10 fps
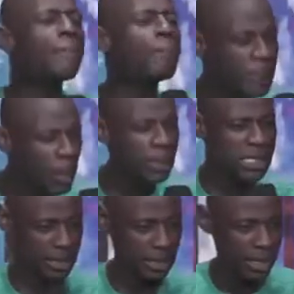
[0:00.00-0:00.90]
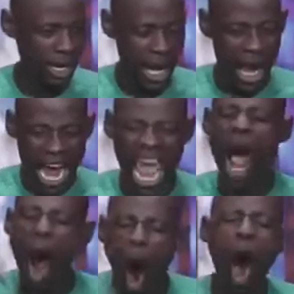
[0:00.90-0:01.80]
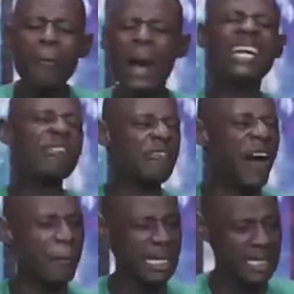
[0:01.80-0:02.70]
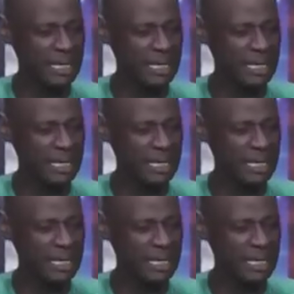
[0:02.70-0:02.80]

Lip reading: beauty, a home and a family.